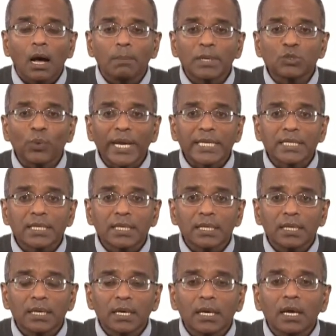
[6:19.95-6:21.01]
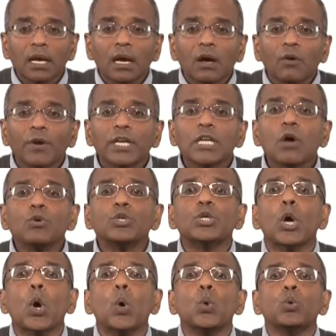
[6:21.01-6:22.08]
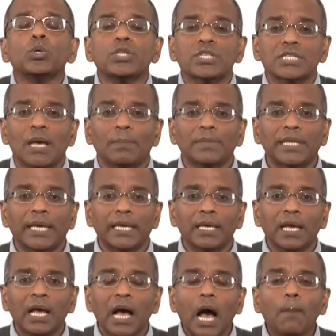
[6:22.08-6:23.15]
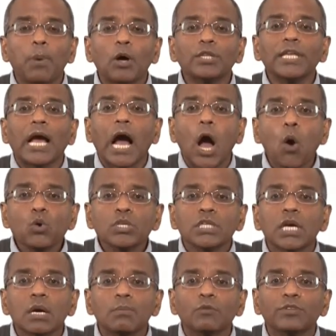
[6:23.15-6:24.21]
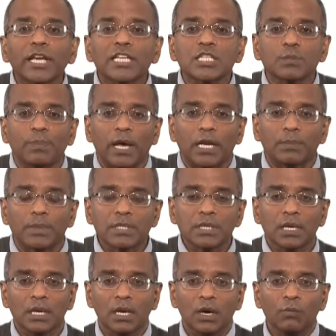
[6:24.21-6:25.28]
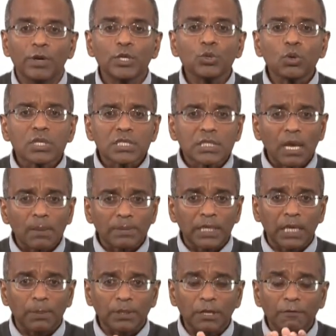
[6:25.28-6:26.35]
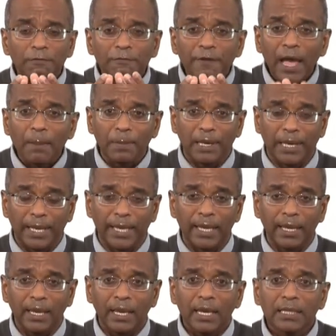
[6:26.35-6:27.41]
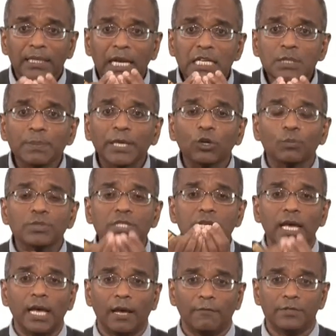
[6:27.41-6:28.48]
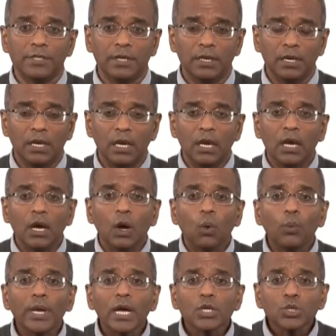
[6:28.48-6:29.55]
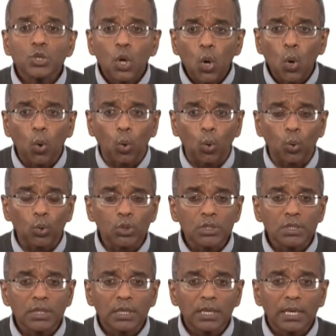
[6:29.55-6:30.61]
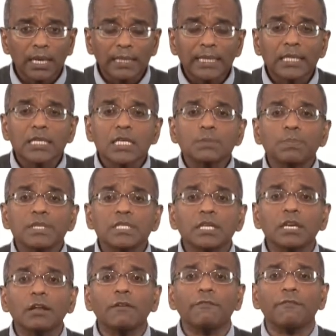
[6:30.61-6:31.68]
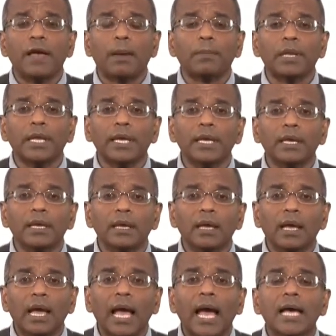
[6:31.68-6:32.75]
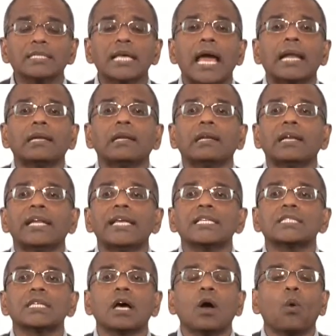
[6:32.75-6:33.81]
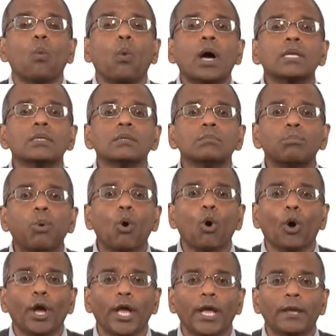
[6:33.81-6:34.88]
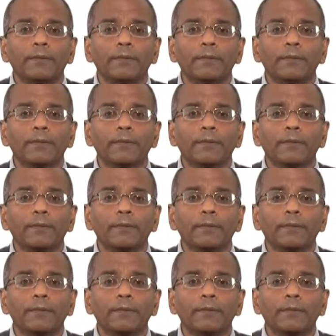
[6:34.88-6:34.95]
But wait. We are now told something about the outcome of the experiment. We are told something about the family that is being observed. We are told that this particular family has at least one boy.